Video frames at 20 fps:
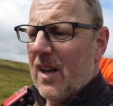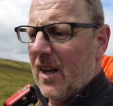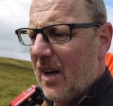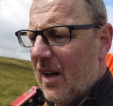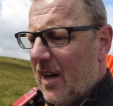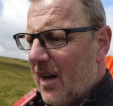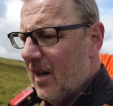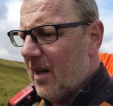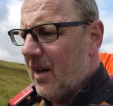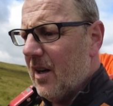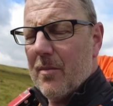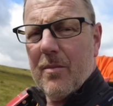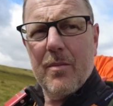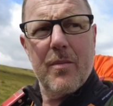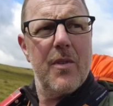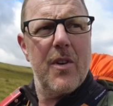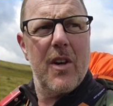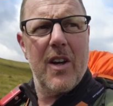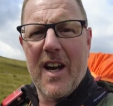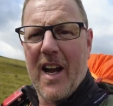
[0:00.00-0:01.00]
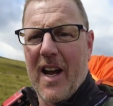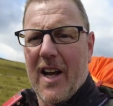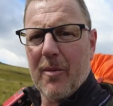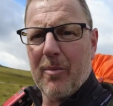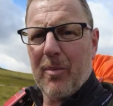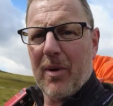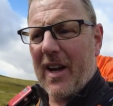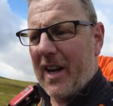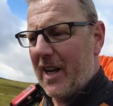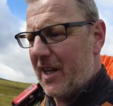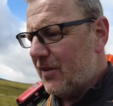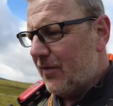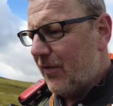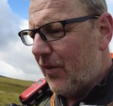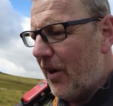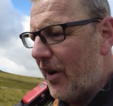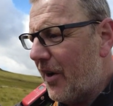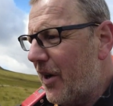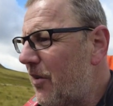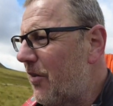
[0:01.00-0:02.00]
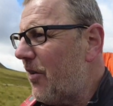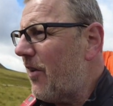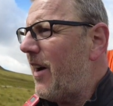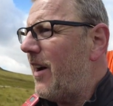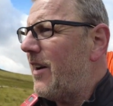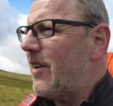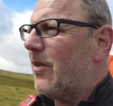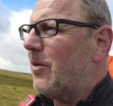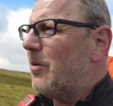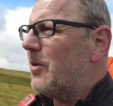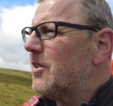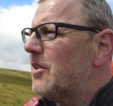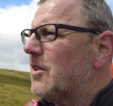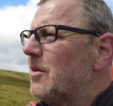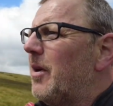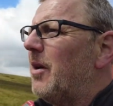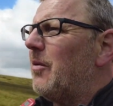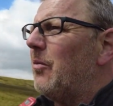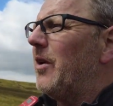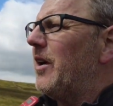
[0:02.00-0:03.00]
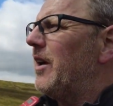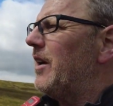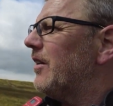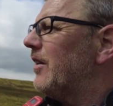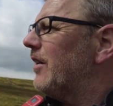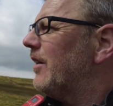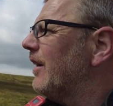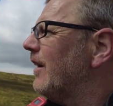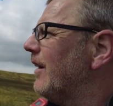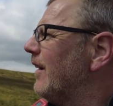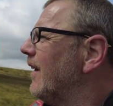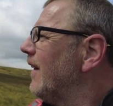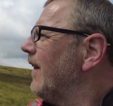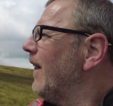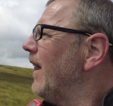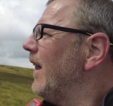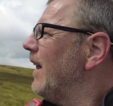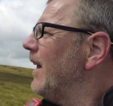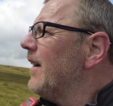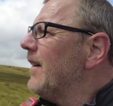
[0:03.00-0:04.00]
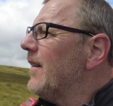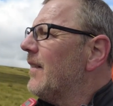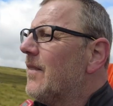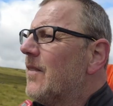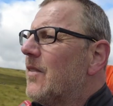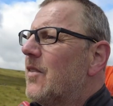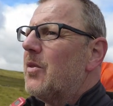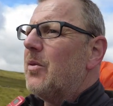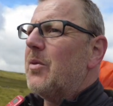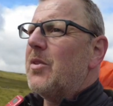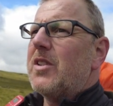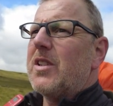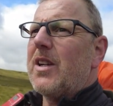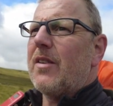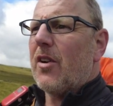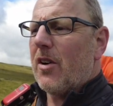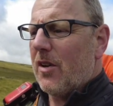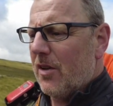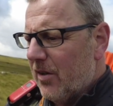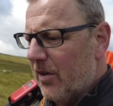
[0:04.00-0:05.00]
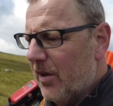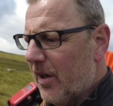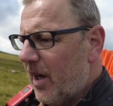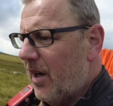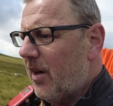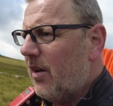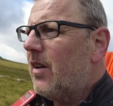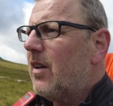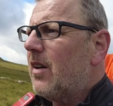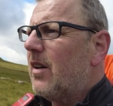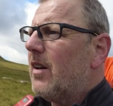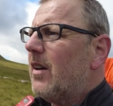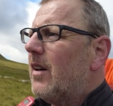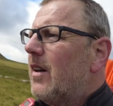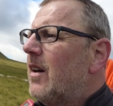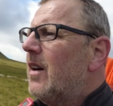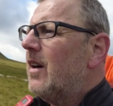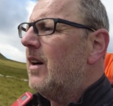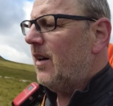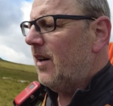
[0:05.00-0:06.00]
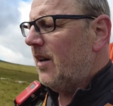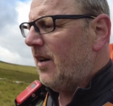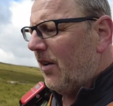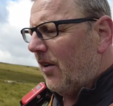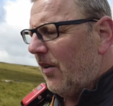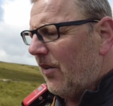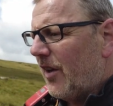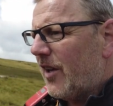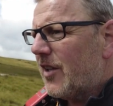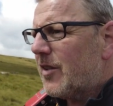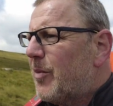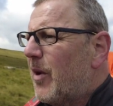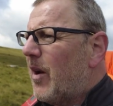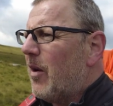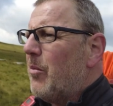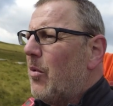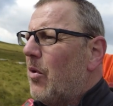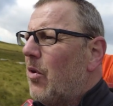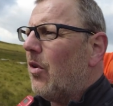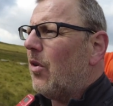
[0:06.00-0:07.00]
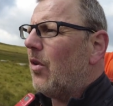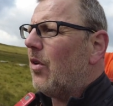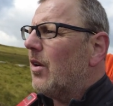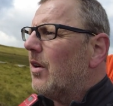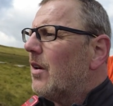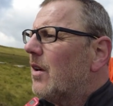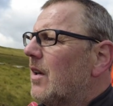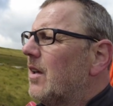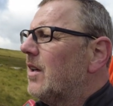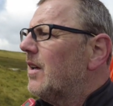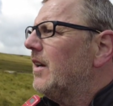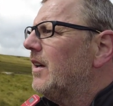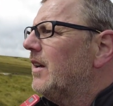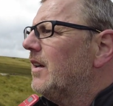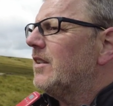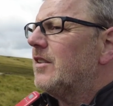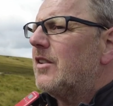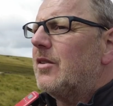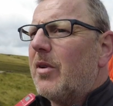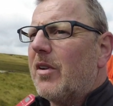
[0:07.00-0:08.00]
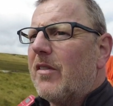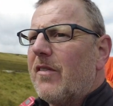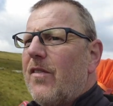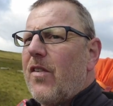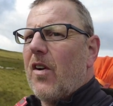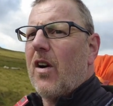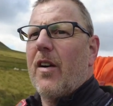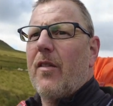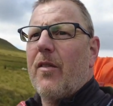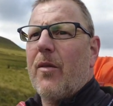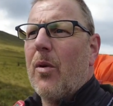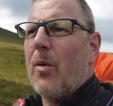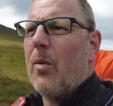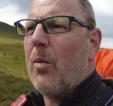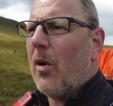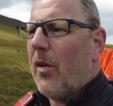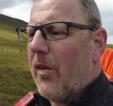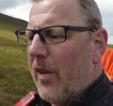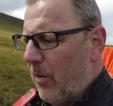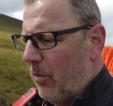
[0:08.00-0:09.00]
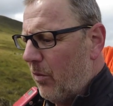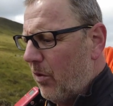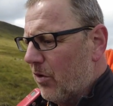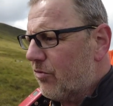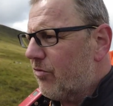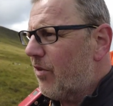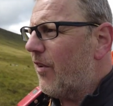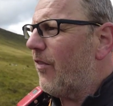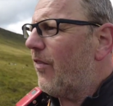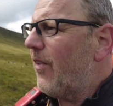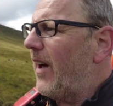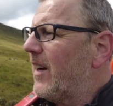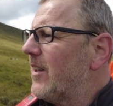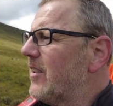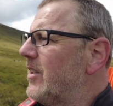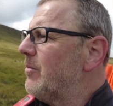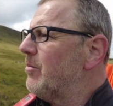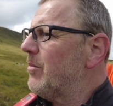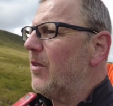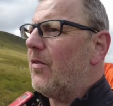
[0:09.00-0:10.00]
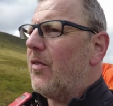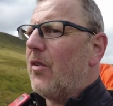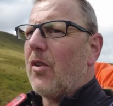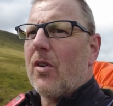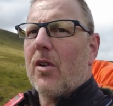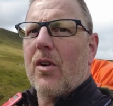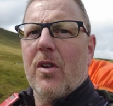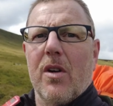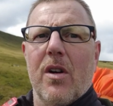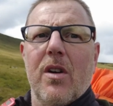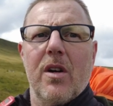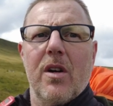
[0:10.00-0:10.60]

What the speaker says: You can hear the planes flying overhead, which is a bit weird. So we're just having a look now on this bit of moor, see if we can find what that was reflecting before.